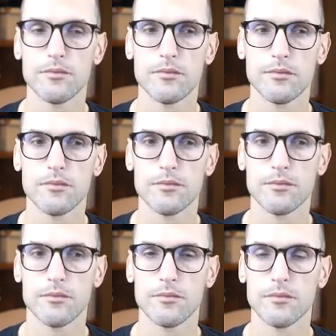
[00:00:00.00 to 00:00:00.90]

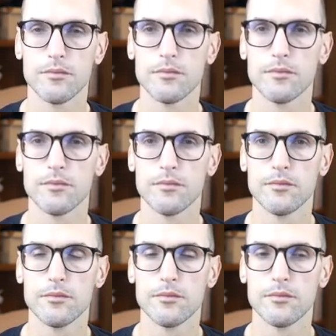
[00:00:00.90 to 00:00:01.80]

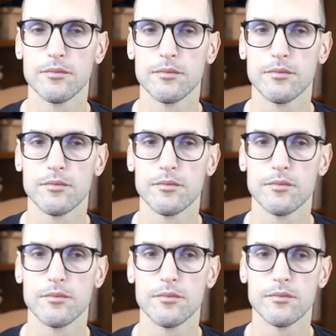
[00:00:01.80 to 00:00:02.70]

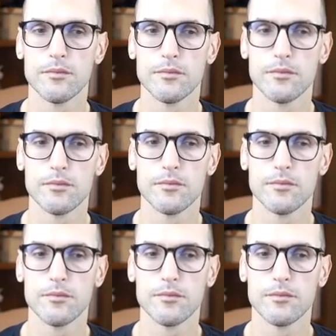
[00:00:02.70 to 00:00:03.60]

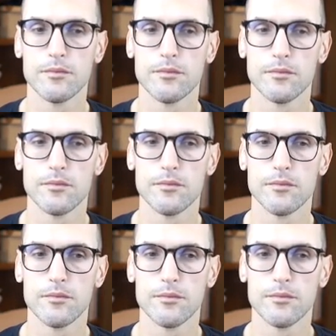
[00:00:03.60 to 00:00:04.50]

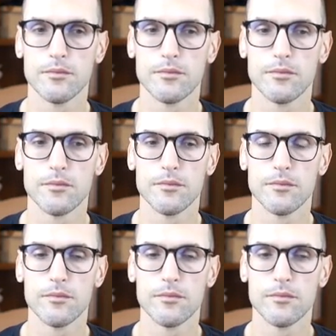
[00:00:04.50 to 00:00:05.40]

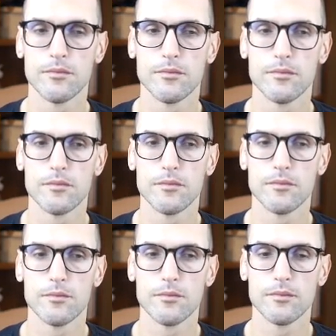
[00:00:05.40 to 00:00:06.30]
This person isn't speaking.